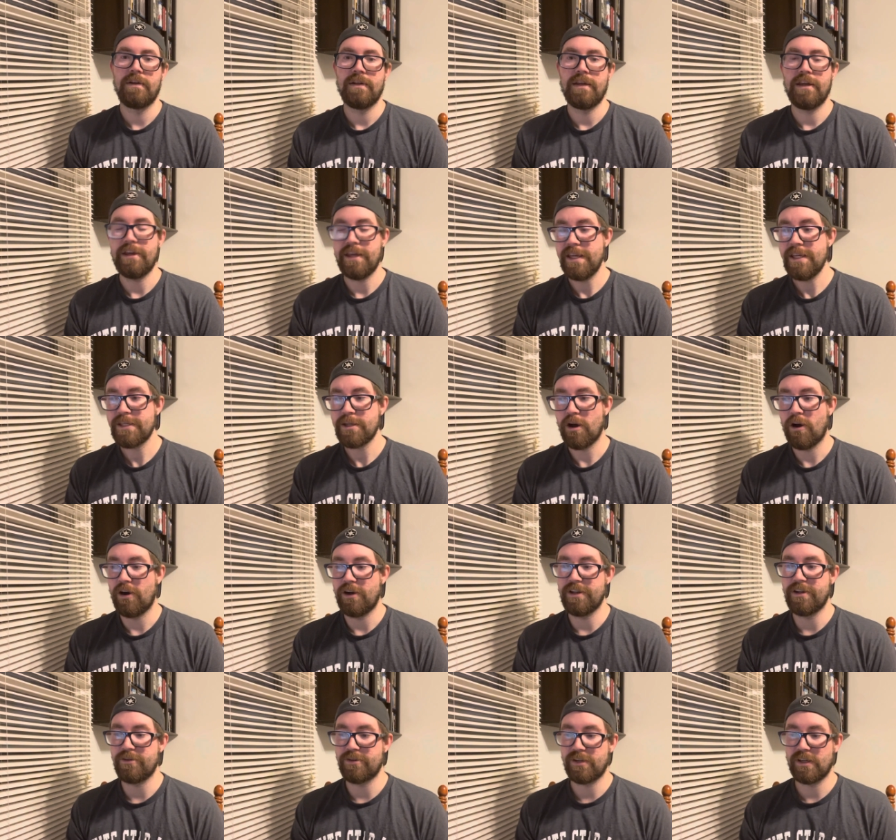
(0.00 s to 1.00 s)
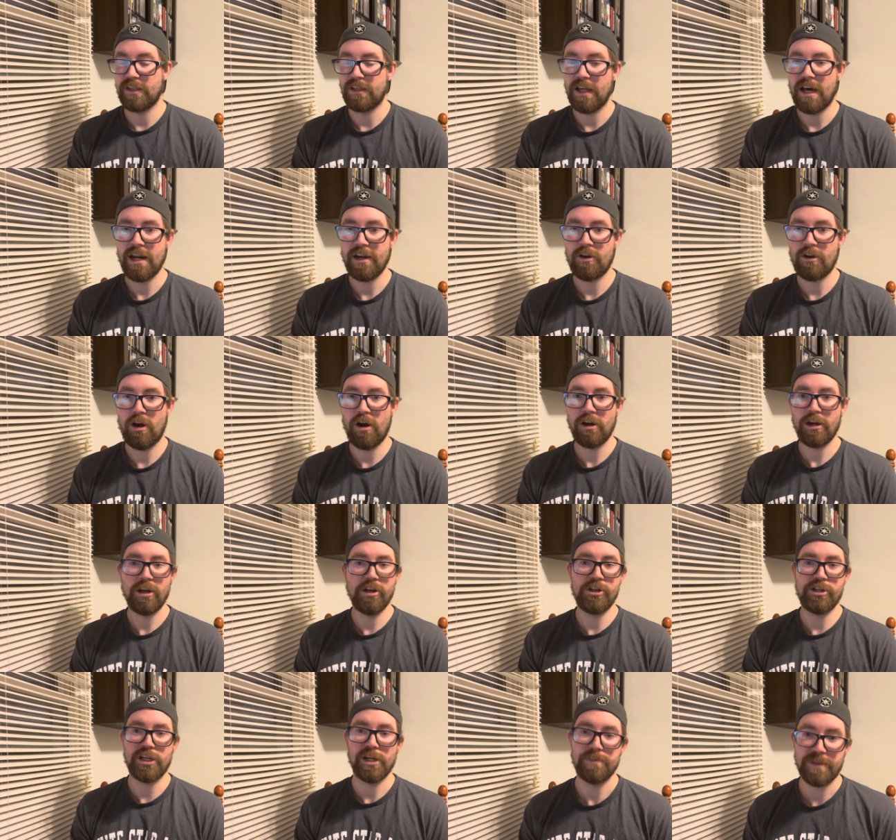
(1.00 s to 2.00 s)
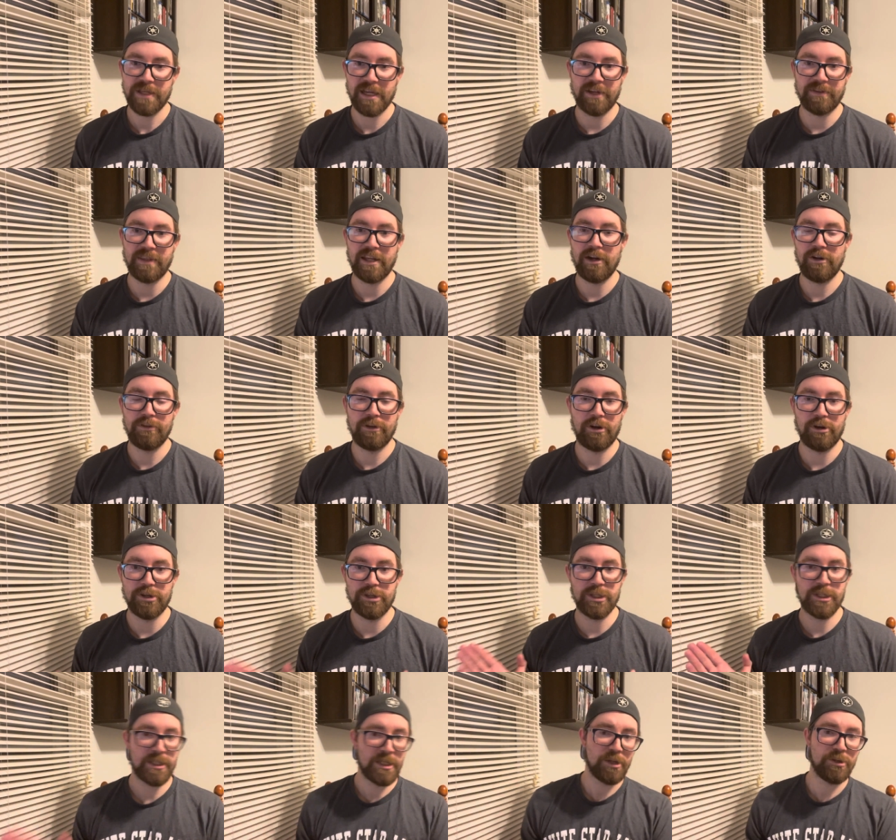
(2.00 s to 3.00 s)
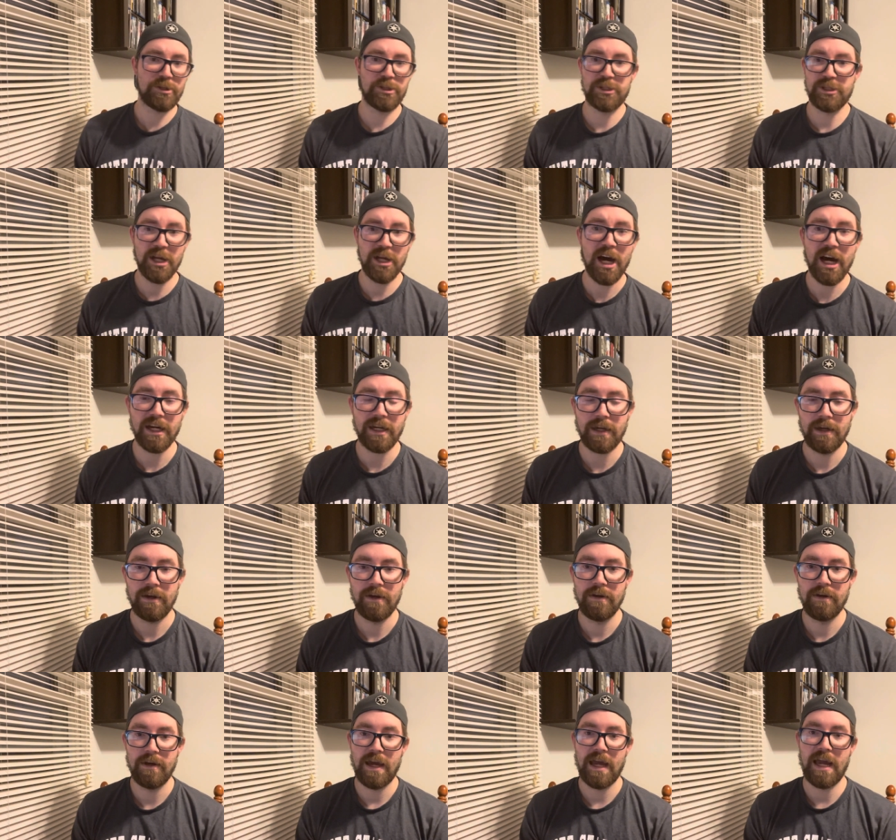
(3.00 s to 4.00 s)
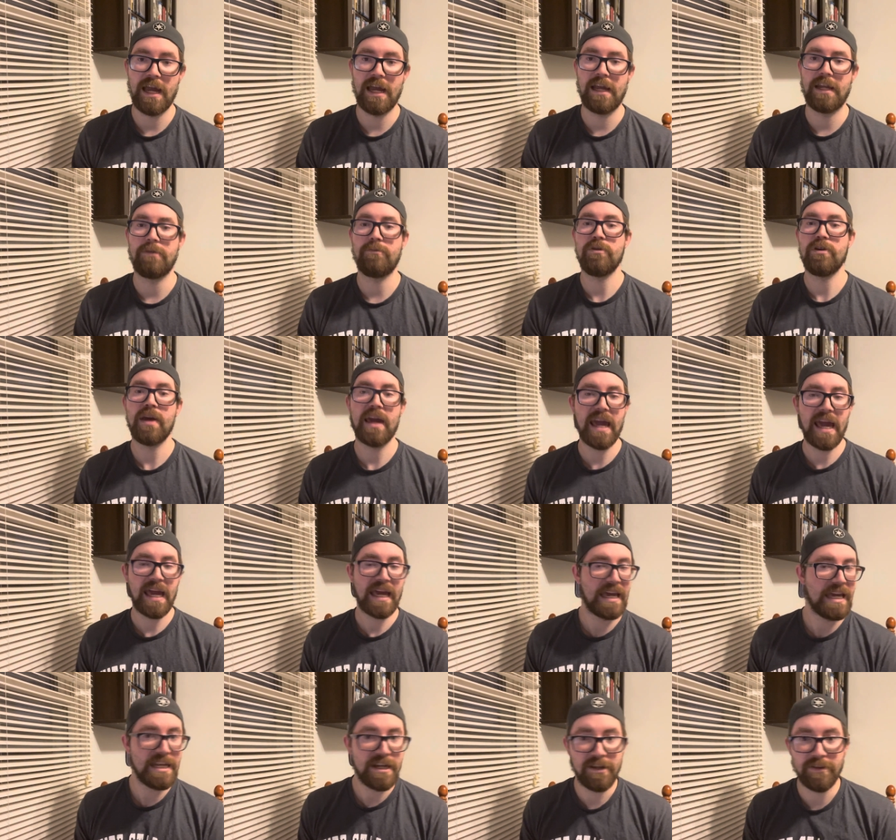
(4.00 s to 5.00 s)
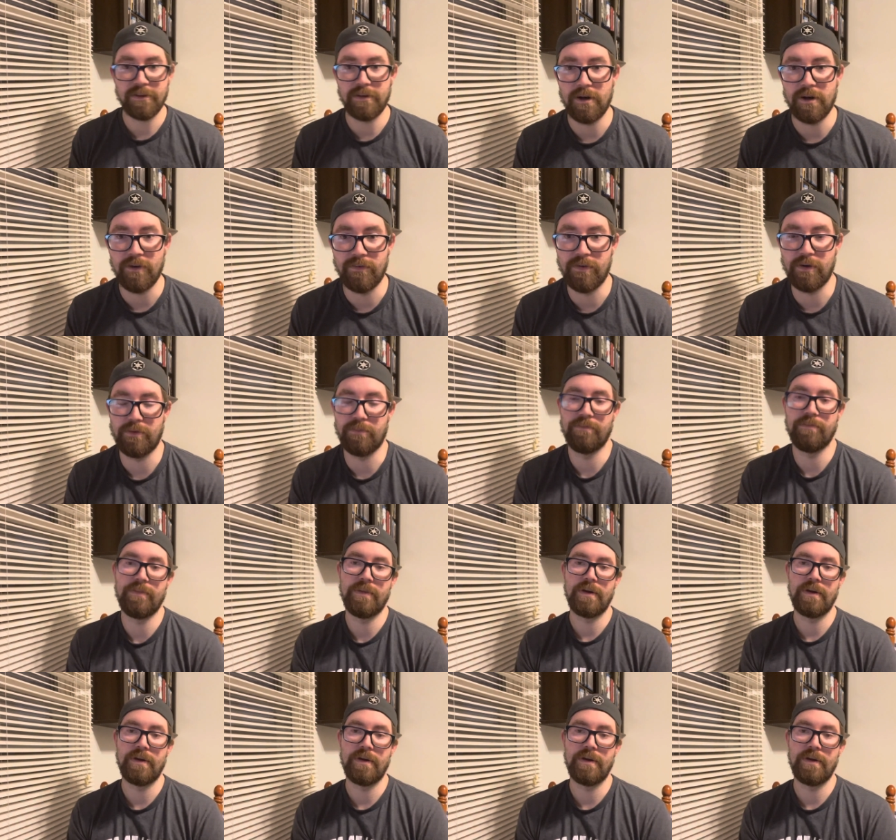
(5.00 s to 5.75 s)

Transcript: It is hard. There's a lot of car dealerships out there that are still stuck, and we can't get nothing off of them.